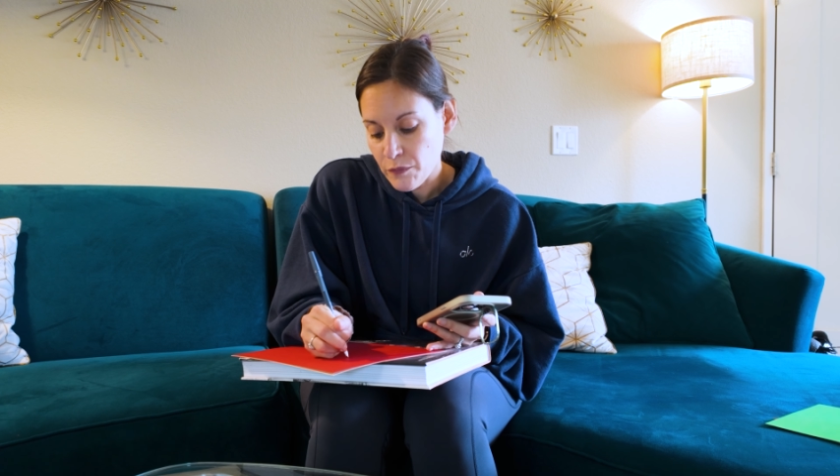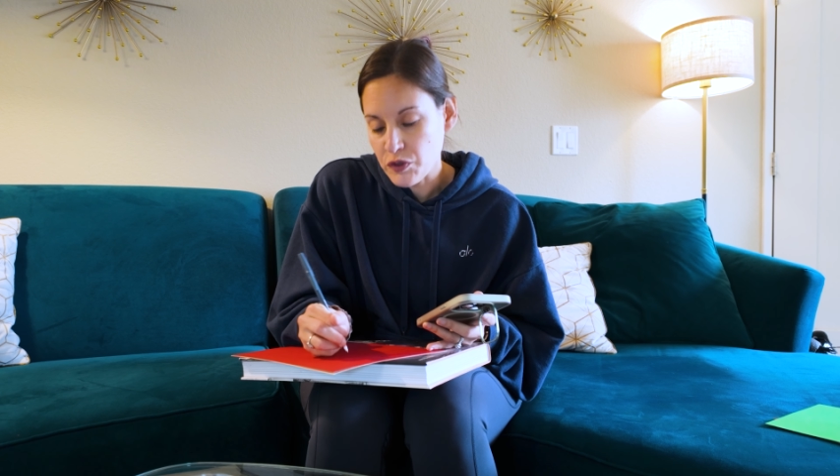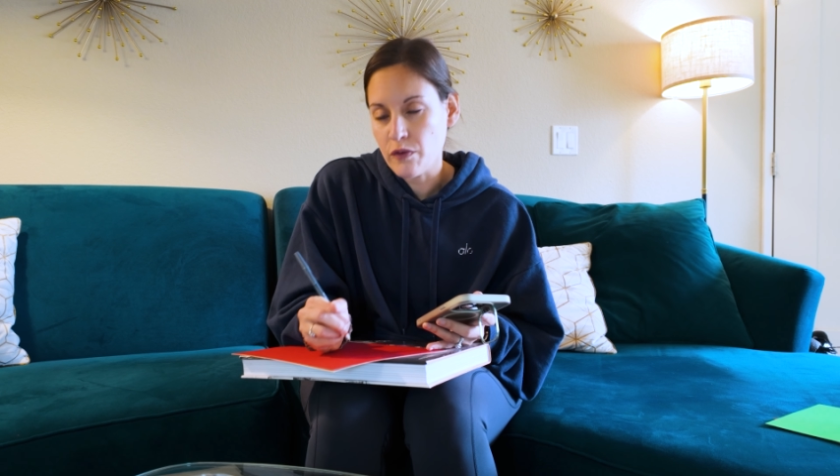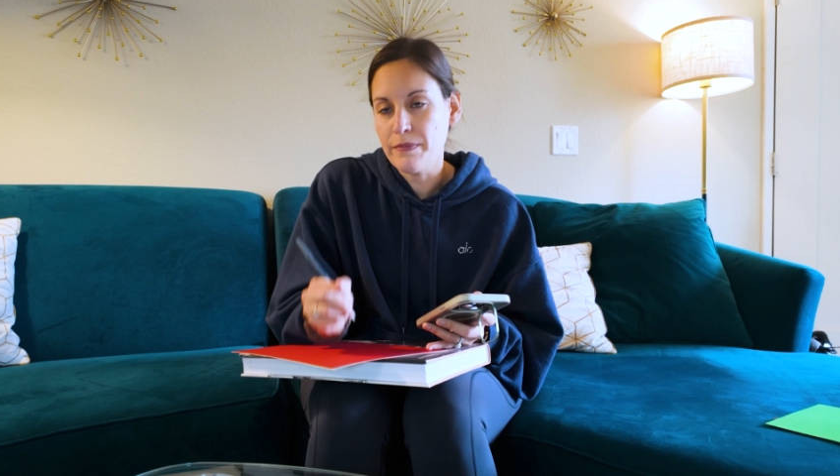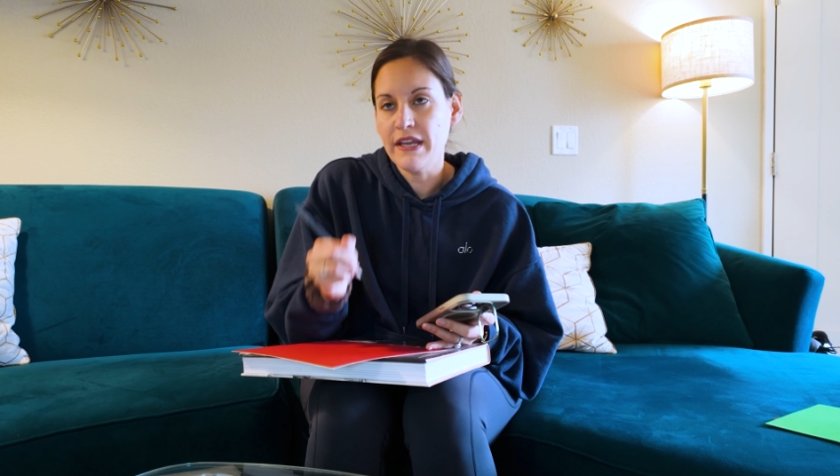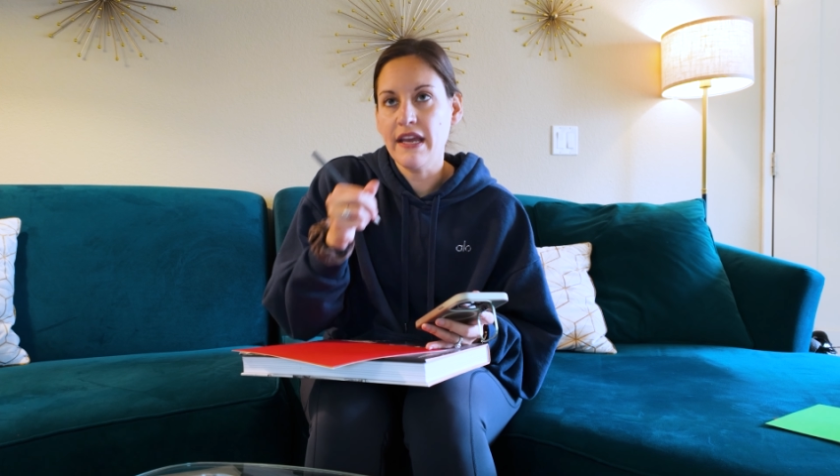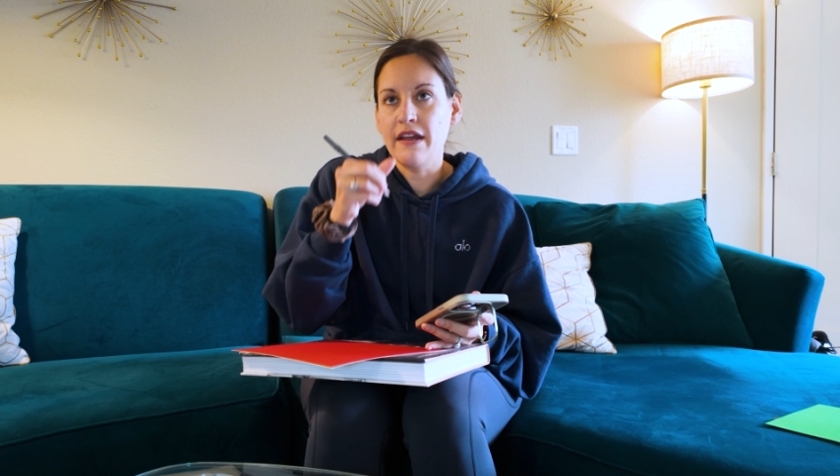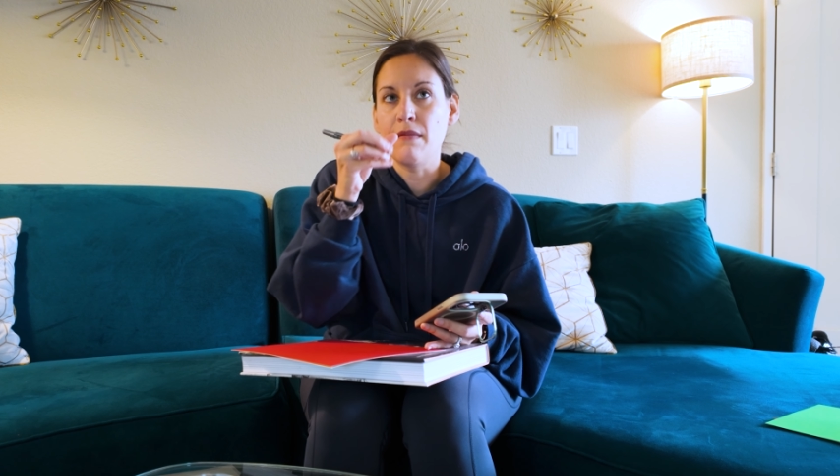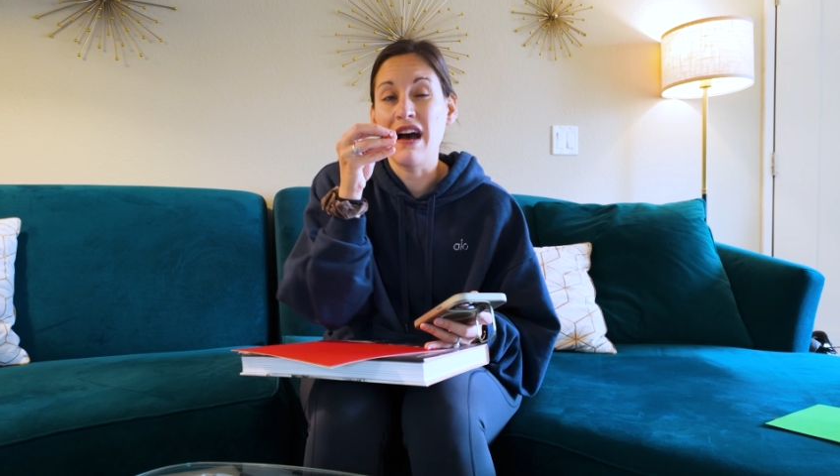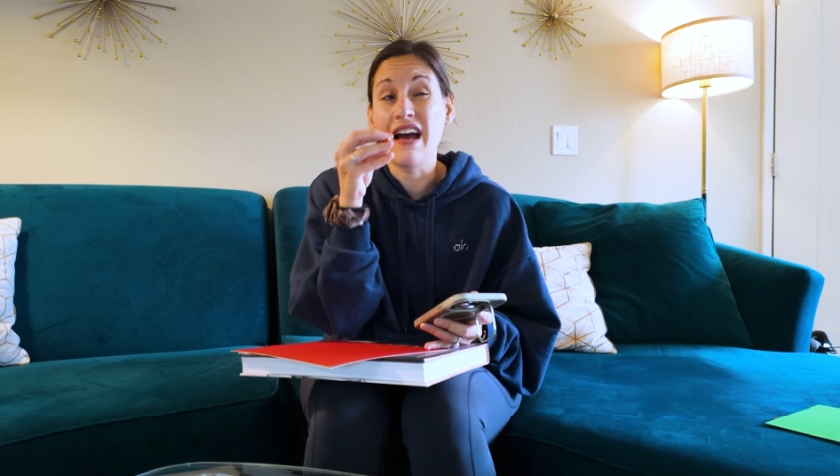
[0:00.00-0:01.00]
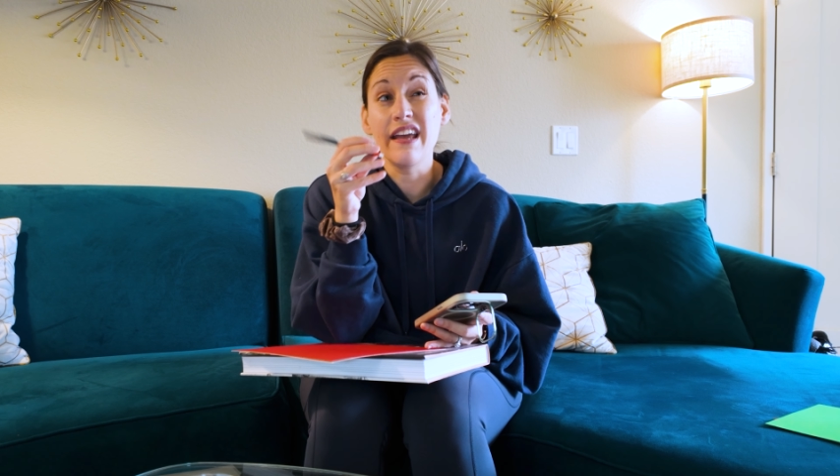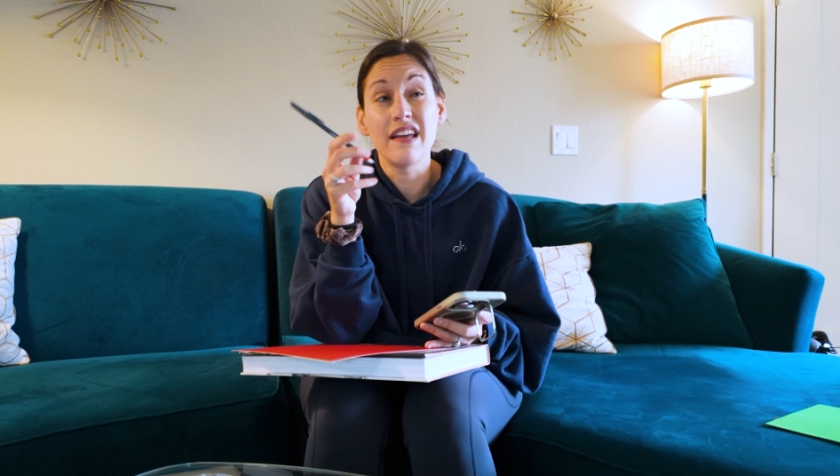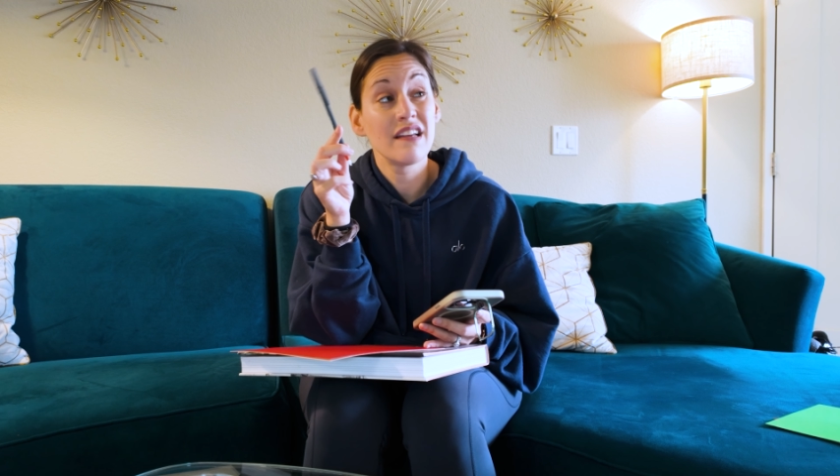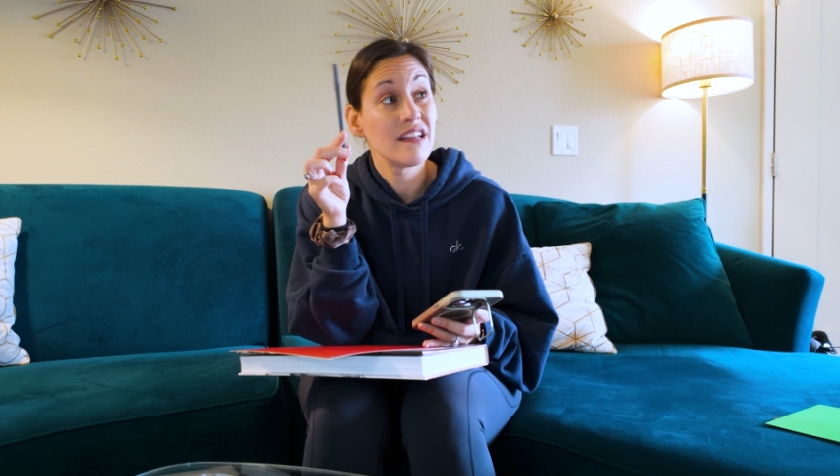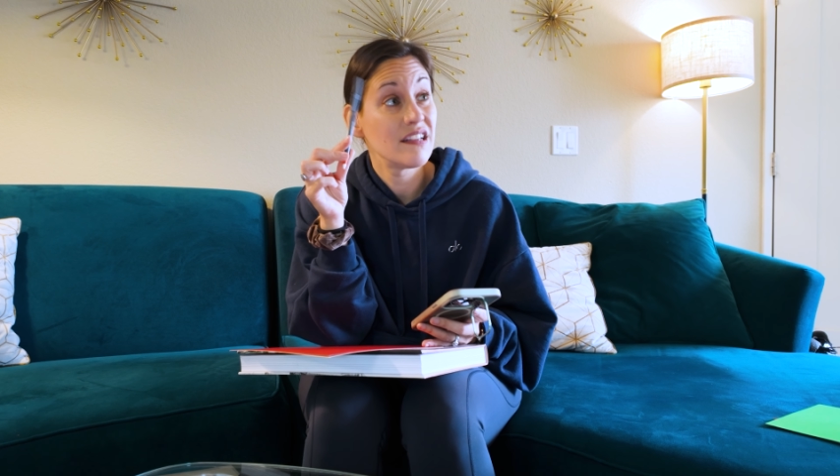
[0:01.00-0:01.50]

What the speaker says: which will be in my